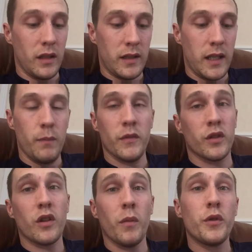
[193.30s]
keeping
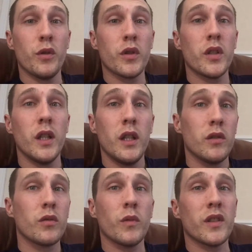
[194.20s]
his gob shut.
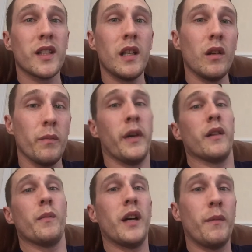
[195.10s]
Doesn't want to say nothing
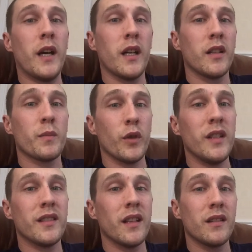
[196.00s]
bad about Martinez, but he
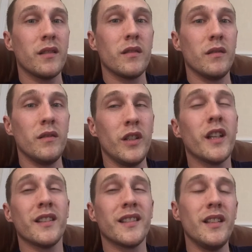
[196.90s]
said you
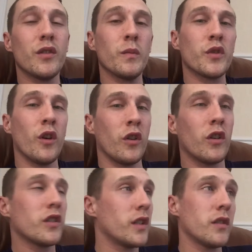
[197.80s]
can see something's gone on
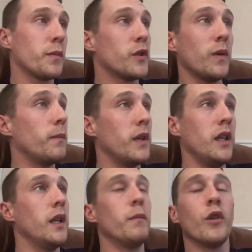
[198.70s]
because it's between me
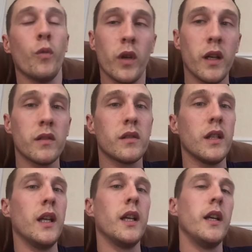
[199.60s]
and him, no one else.
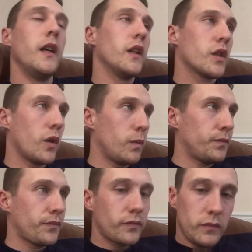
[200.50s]
So
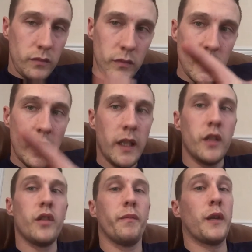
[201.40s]

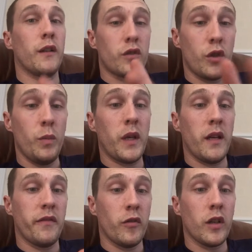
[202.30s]
there's your two
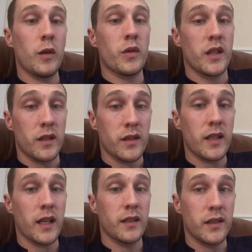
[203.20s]
player fallouts in the
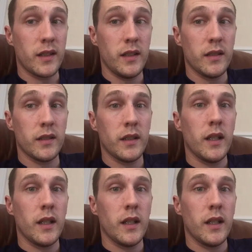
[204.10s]
second season.